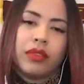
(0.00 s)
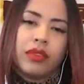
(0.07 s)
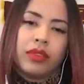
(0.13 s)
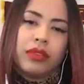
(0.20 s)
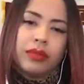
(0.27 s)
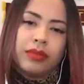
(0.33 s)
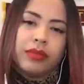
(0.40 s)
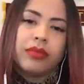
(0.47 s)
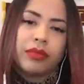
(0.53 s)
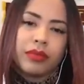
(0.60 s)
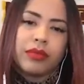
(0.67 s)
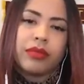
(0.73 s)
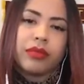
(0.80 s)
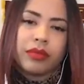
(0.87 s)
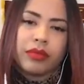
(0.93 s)

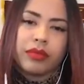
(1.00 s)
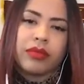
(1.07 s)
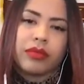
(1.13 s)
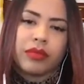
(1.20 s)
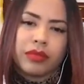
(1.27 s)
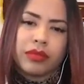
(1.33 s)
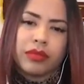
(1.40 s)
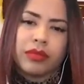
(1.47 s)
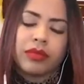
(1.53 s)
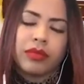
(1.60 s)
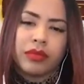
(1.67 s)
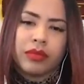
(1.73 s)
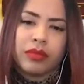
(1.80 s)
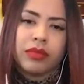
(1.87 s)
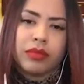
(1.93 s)

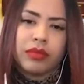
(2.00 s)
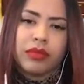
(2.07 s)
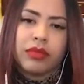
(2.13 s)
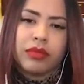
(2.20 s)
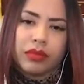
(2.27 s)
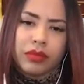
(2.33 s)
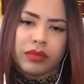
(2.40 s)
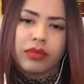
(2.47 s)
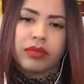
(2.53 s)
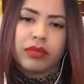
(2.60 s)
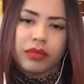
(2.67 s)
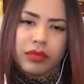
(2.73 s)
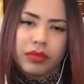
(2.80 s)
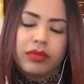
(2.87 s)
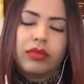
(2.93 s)

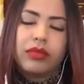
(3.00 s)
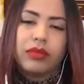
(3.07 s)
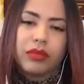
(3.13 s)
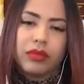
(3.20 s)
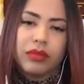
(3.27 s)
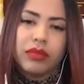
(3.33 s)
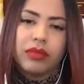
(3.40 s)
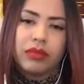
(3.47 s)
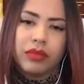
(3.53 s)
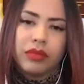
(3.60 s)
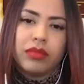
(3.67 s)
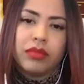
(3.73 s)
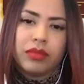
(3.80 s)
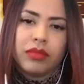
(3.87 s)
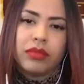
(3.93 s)

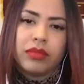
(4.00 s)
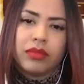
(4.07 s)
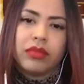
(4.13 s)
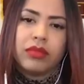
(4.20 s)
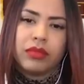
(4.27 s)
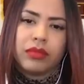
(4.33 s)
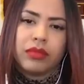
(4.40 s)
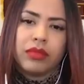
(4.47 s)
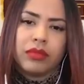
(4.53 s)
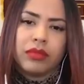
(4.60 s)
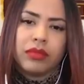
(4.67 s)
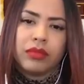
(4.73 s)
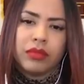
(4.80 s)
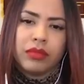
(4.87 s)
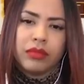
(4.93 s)

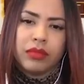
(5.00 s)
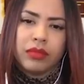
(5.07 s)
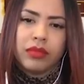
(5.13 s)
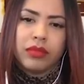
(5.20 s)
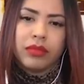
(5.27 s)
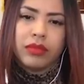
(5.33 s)
(silent)